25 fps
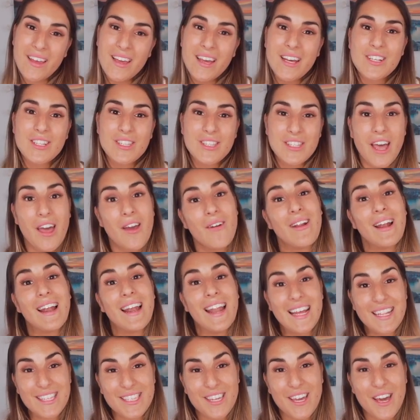so
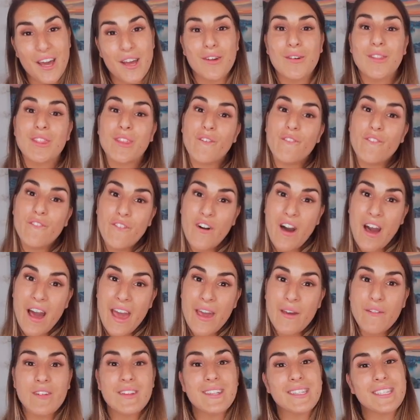let's go. The
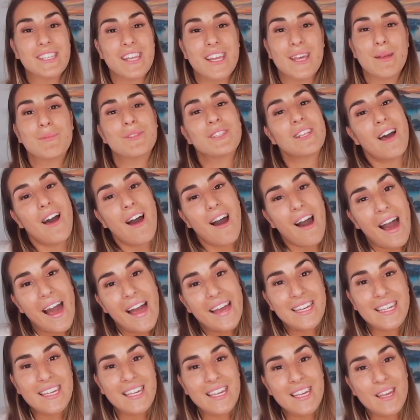five tips that I
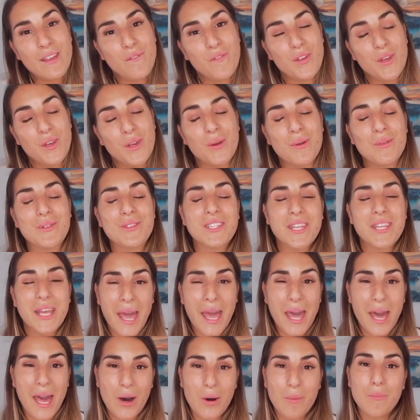can give you to
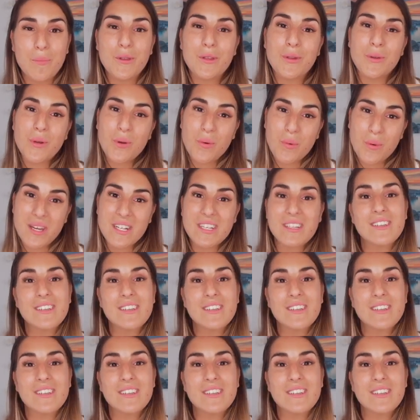help you quit